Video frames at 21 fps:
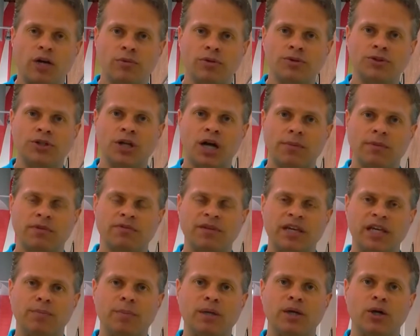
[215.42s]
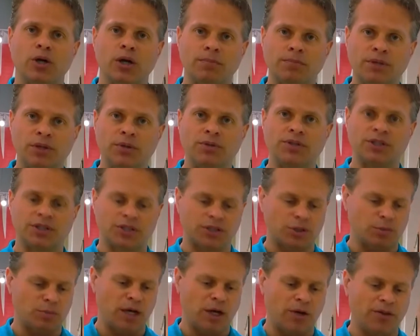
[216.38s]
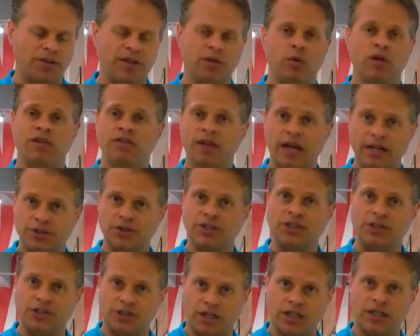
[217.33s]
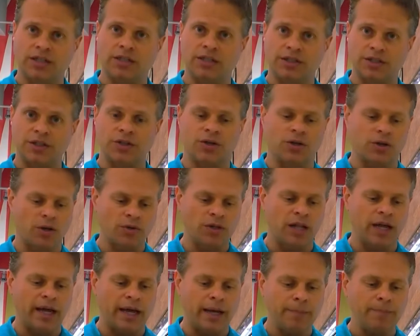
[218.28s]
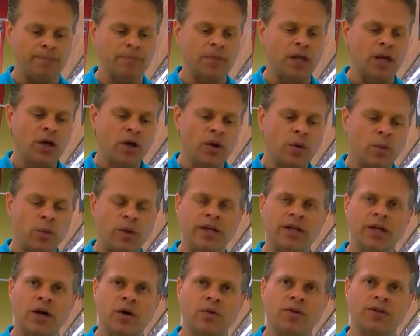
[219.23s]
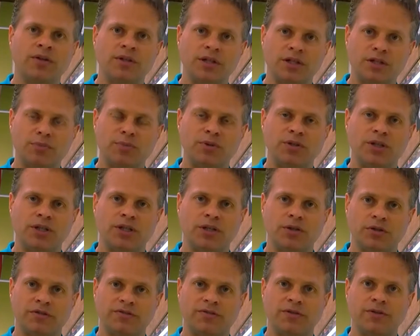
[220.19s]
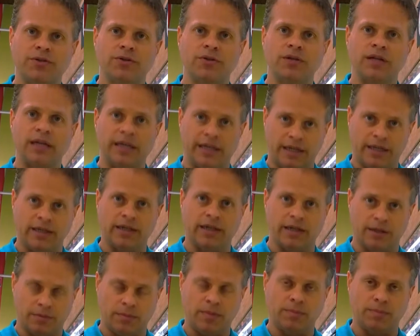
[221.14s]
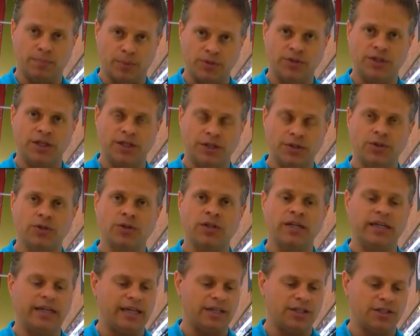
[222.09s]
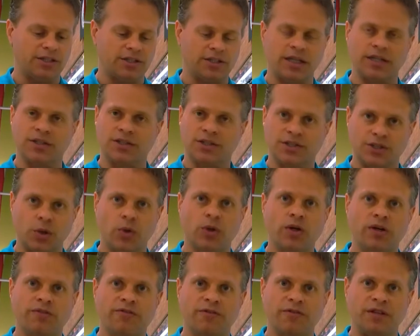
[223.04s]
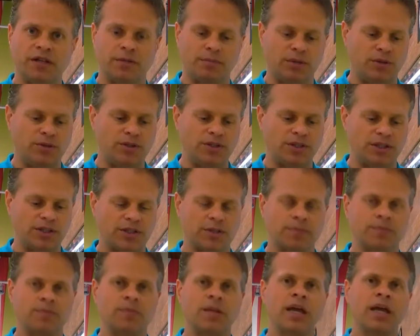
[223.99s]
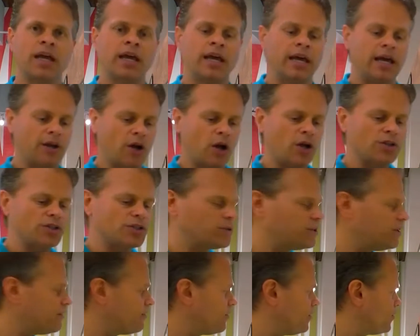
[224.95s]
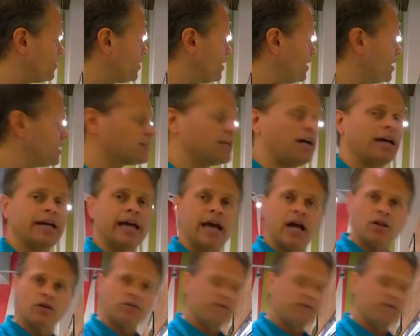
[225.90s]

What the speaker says: job of keeping our immune system healthy. We've actually studied this in our own lab. We know that this particular food particularly is so good for the immune system, and also different things like aloe